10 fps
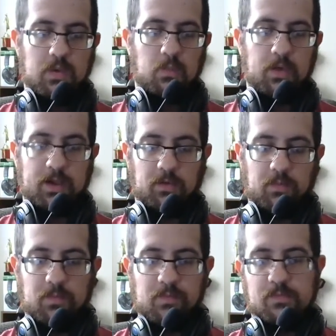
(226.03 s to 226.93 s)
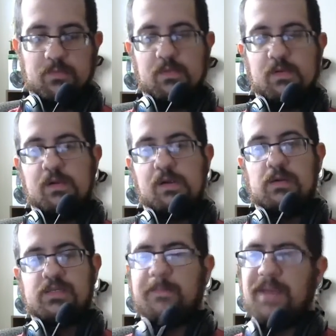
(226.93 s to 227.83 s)
Well,
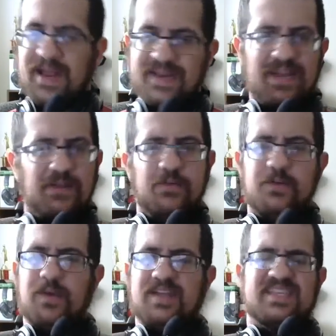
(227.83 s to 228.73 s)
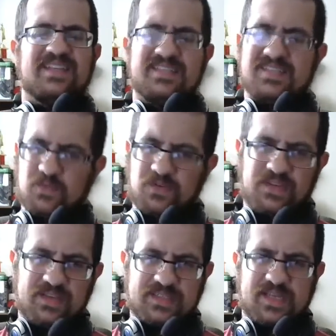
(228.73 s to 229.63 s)
depending on who you ask, and this is where
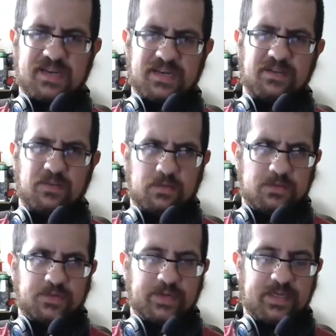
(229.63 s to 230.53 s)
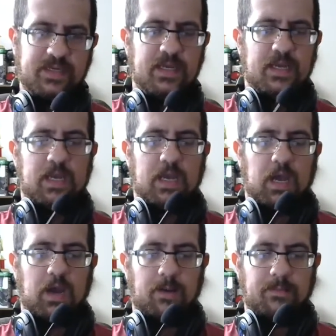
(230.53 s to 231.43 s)
things kind of get a little tricky,
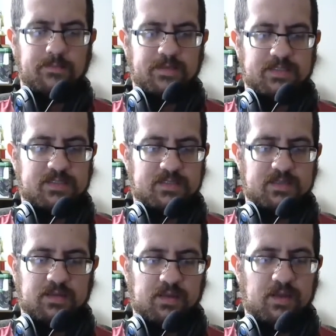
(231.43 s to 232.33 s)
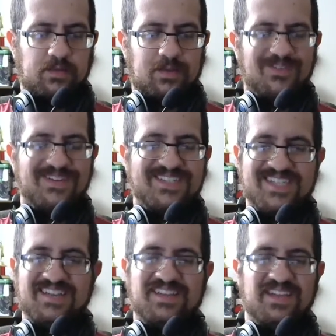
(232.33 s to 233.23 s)
because they always
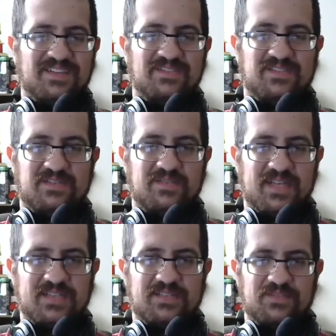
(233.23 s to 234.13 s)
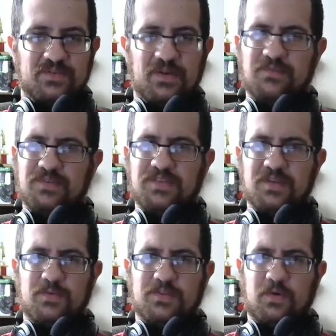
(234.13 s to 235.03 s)
say that there's two sides to every story. I really
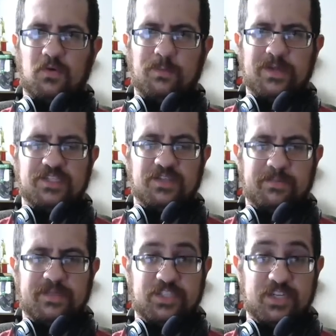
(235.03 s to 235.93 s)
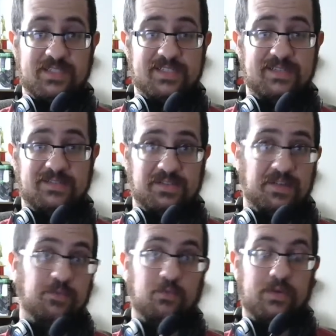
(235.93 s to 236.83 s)
think with the whole Bash at the Beach incident, there's
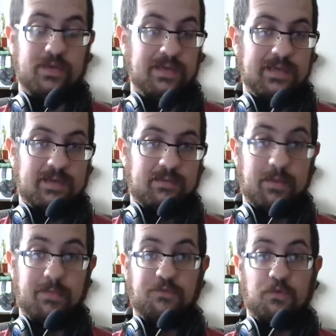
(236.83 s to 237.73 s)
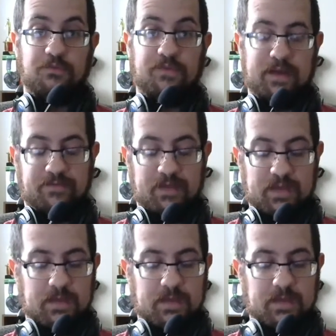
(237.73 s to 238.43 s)
like 3, maybe 4 or 5.